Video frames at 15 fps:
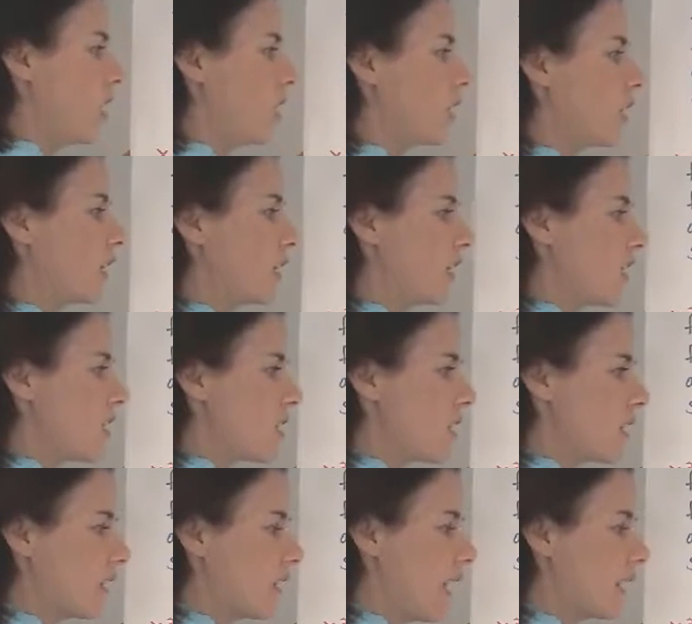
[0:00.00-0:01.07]
Look at
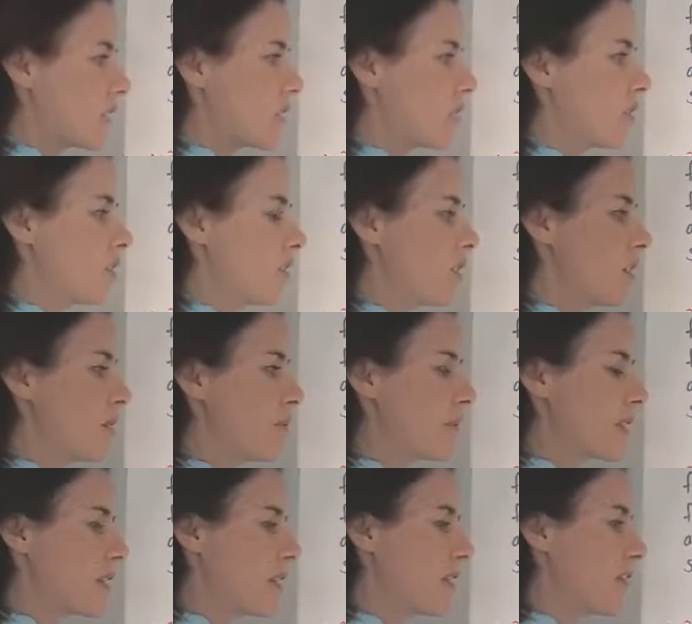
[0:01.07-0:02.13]
the last two
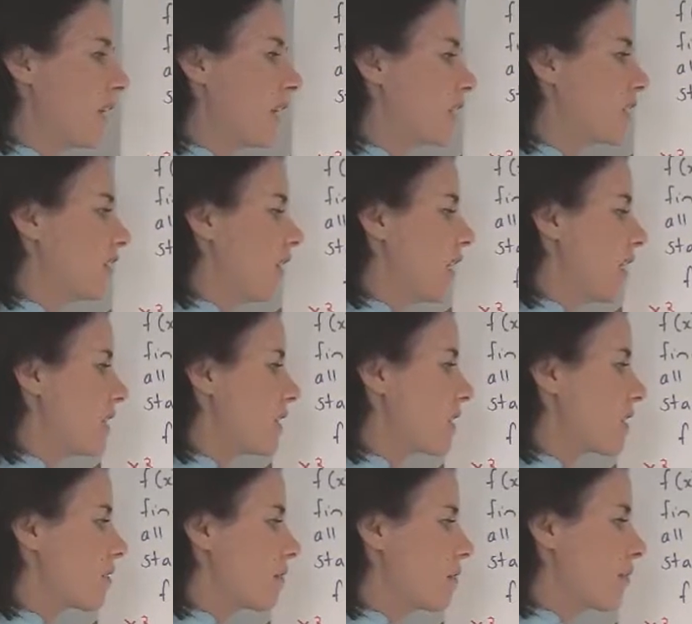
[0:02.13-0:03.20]
terms and
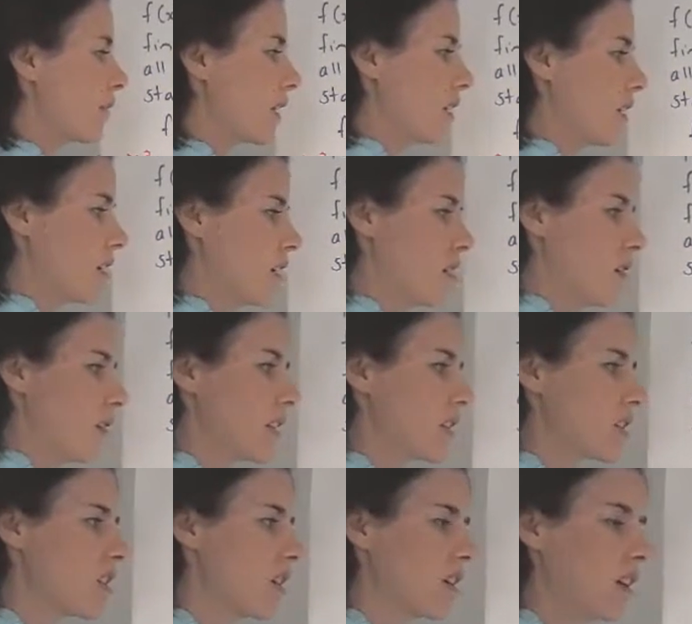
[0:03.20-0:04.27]
factorise. Well,
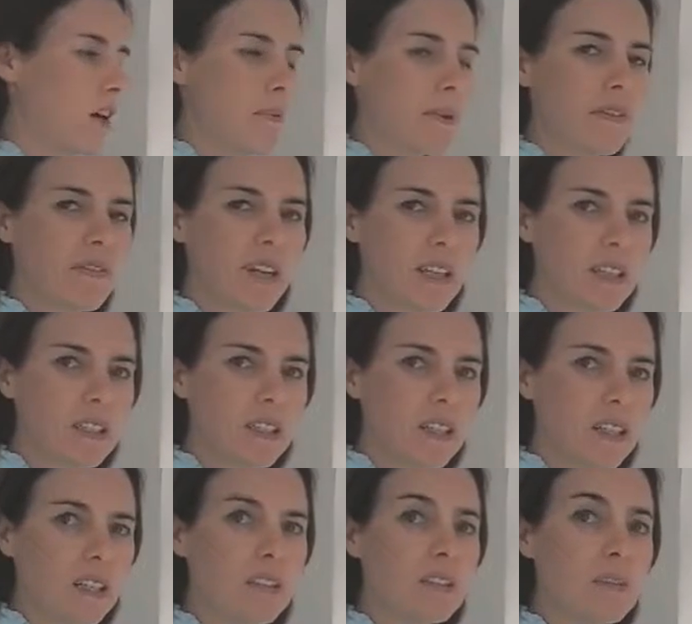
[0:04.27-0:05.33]
there's not a common factor,
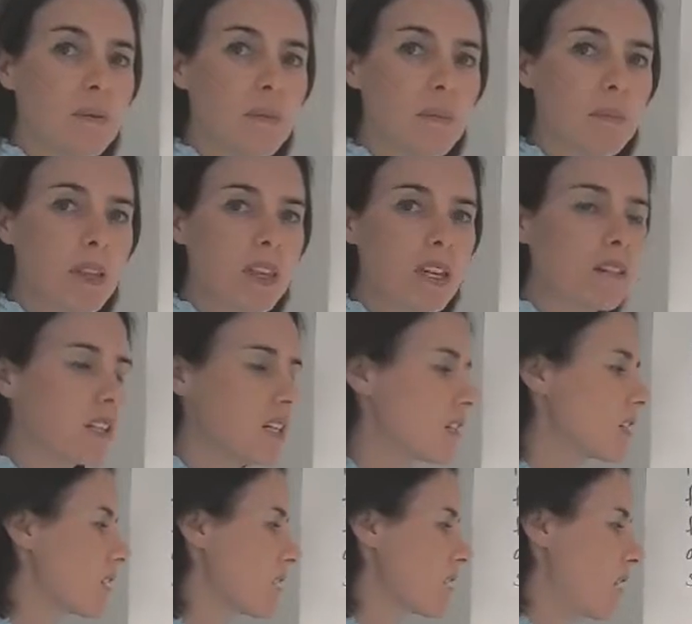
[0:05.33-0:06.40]
but there
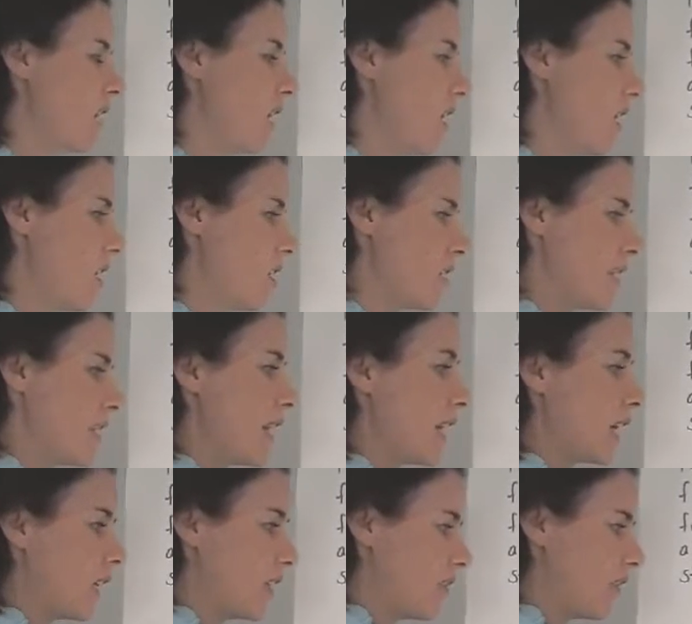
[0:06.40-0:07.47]
is a
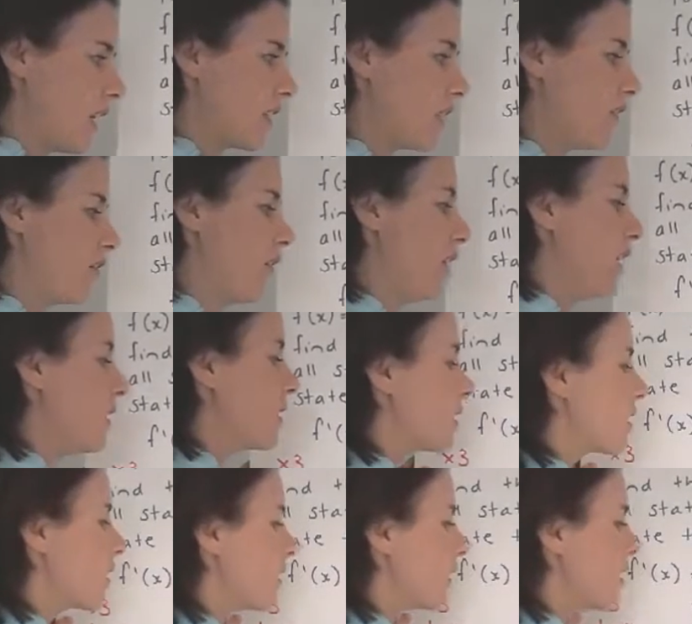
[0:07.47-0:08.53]
negative at the front.